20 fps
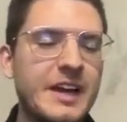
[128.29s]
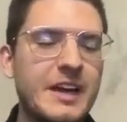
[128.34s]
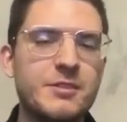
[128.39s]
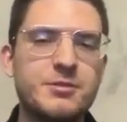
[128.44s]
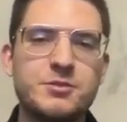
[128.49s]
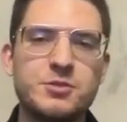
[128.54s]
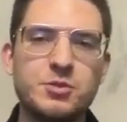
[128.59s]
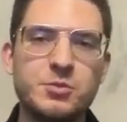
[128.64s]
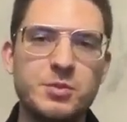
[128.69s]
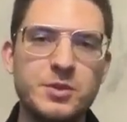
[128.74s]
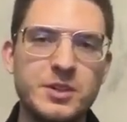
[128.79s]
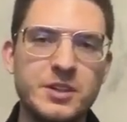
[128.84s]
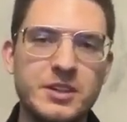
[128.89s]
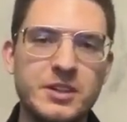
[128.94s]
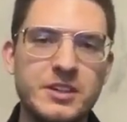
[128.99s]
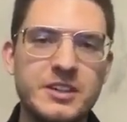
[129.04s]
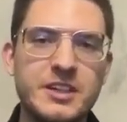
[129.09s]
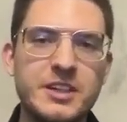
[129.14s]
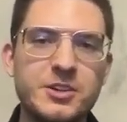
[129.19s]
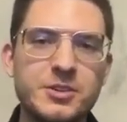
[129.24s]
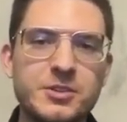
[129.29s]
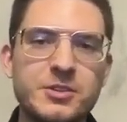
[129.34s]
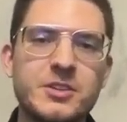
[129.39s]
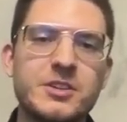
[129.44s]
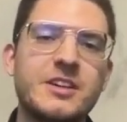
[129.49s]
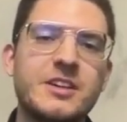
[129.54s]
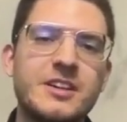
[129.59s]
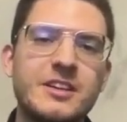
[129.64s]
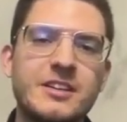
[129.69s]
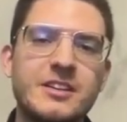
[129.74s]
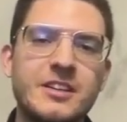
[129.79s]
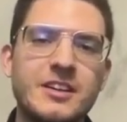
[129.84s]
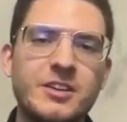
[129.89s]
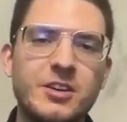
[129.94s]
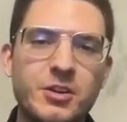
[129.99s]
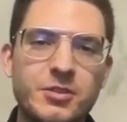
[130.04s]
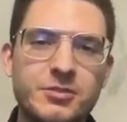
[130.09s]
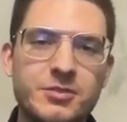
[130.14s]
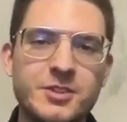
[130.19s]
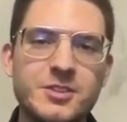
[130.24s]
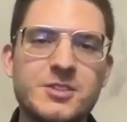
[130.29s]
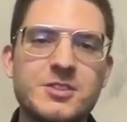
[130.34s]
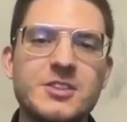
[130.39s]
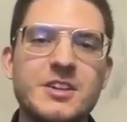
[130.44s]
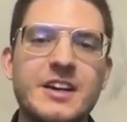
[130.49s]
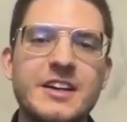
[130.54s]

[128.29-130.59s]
have to be here in an office.